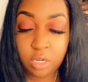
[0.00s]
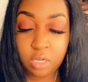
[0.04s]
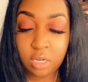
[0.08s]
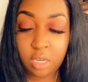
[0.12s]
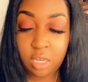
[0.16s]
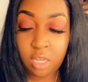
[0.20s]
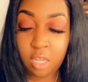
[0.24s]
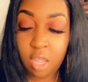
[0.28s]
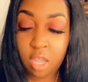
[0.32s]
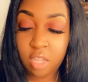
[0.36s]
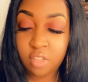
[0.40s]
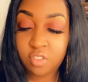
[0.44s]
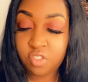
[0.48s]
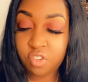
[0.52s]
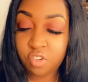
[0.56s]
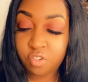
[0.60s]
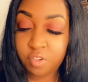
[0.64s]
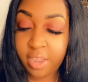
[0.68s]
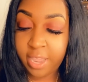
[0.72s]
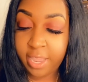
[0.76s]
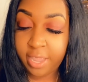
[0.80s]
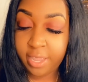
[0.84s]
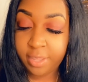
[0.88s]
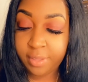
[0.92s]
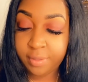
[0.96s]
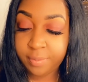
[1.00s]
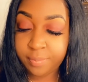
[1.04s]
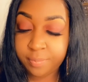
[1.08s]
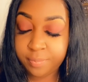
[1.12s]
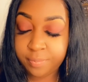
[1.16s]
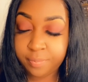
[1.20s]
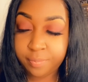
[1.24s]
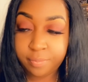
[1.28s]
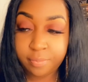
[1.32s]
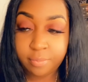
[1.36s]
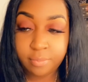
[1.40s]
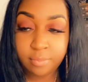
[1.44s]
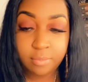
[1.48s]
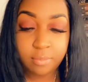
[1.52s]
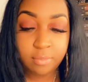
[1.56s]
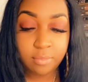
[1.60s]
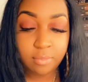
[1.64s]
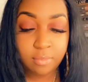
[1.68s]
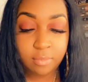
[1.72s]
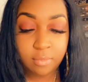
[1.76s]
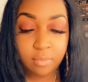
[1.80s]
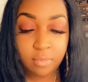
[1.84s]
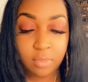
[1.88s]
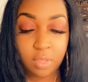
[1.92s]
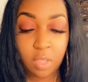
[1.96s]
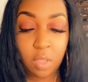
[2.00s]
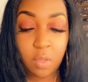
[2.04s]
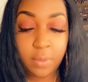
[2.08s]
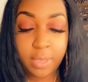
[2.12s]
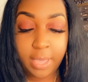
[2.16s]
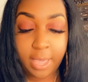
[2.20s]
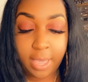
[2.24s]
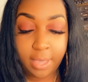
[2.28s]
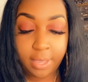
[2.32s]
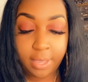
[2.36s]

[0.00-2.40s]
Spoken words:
lingerie. Okay,